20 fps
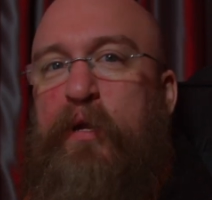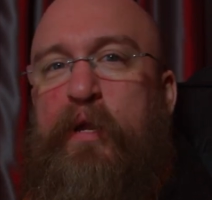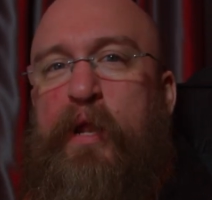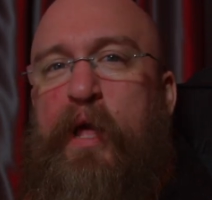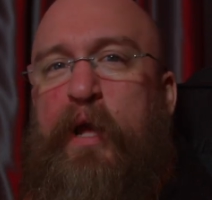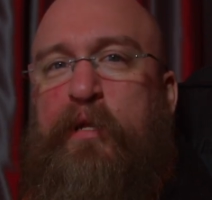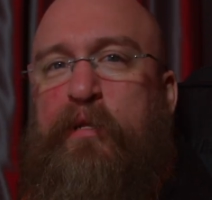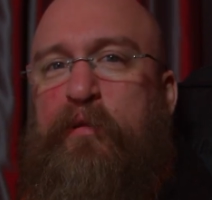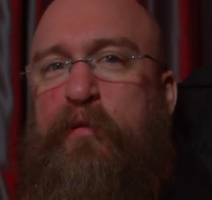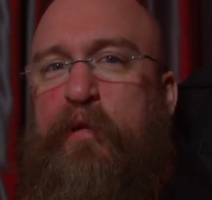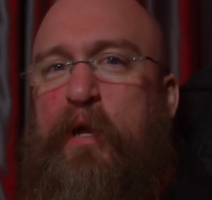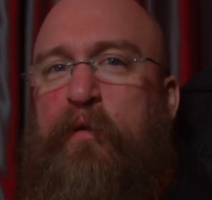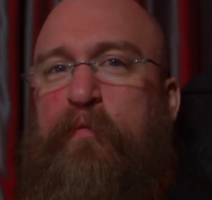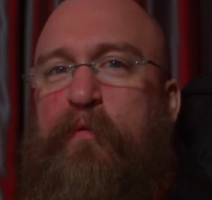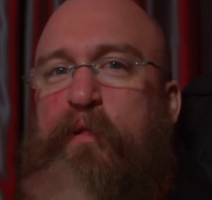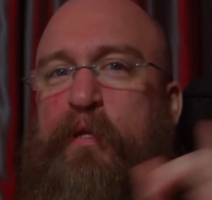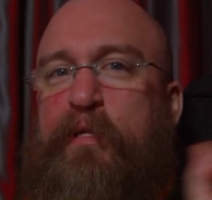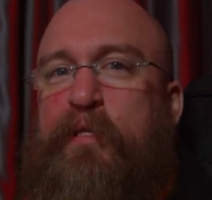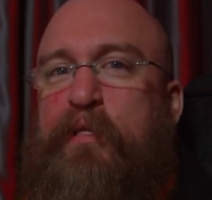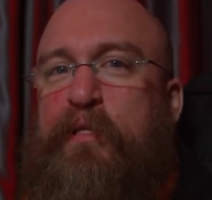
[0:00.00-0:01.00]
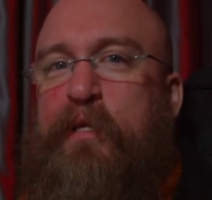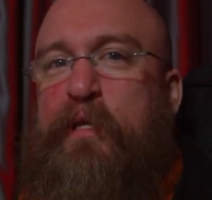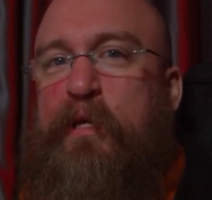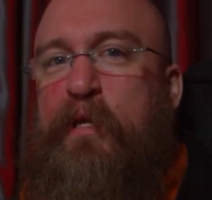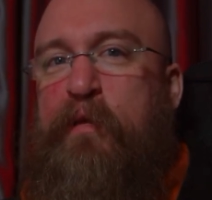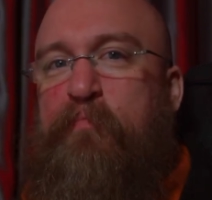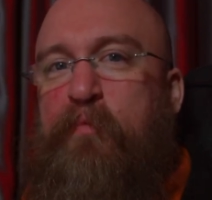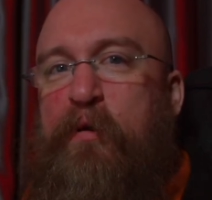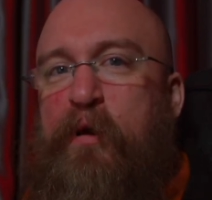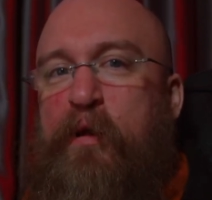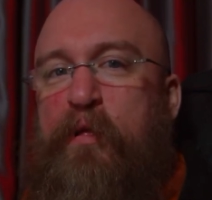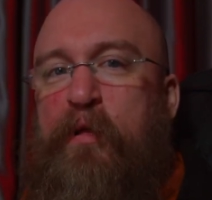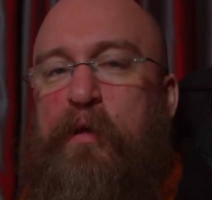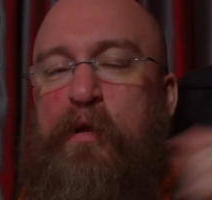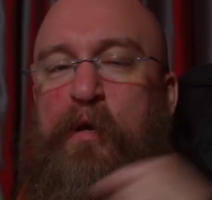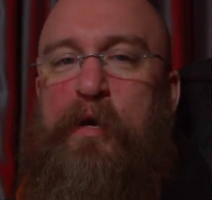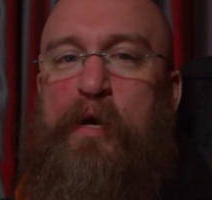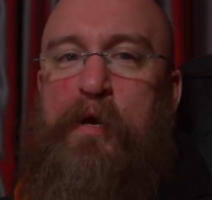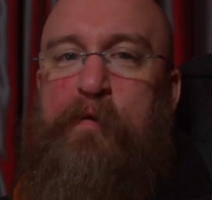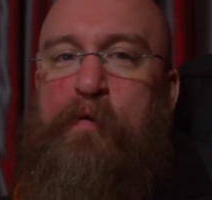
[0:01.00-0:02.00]
And you can't really see, but
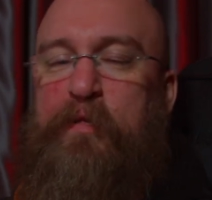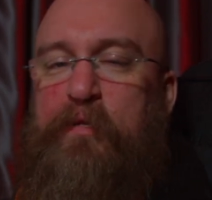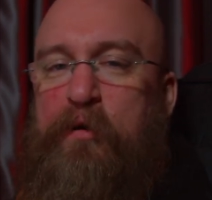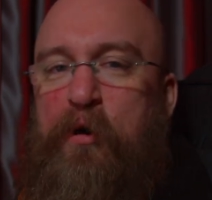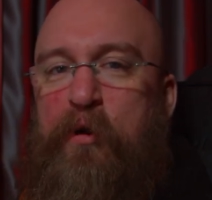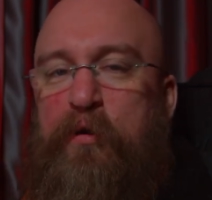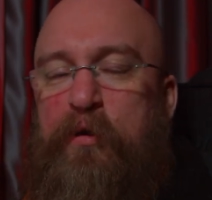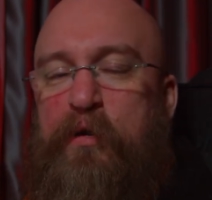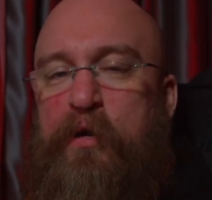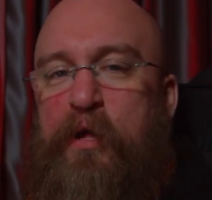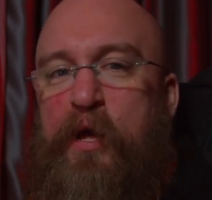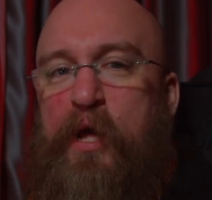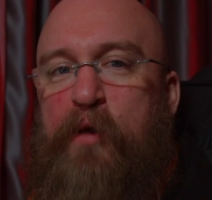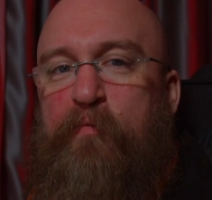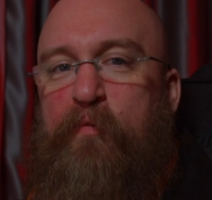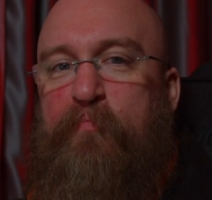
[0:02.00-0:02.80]
my daughter and I,